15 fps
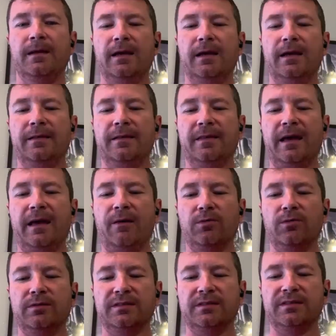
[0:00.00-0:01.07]
and that
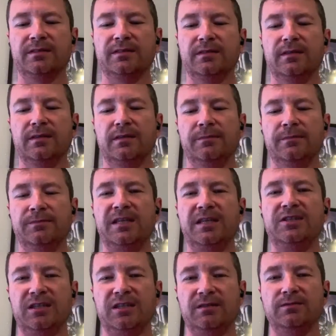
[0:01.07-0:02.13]
was
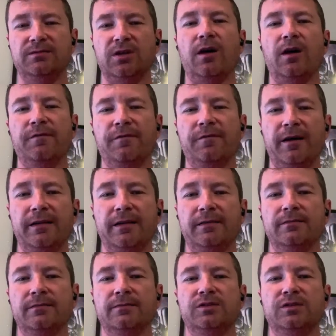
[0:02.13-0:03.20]
teaching
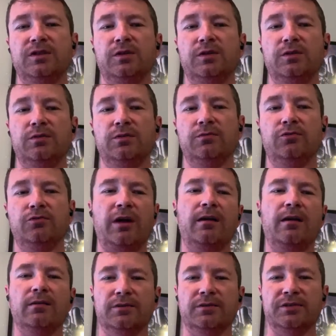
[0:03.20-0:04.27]
dogfighting to
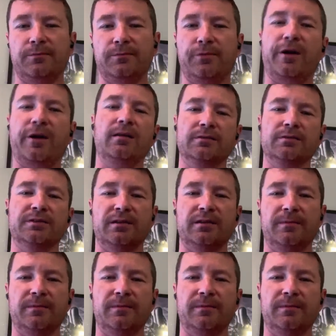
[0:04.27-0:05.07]
Growlers and Prowlers.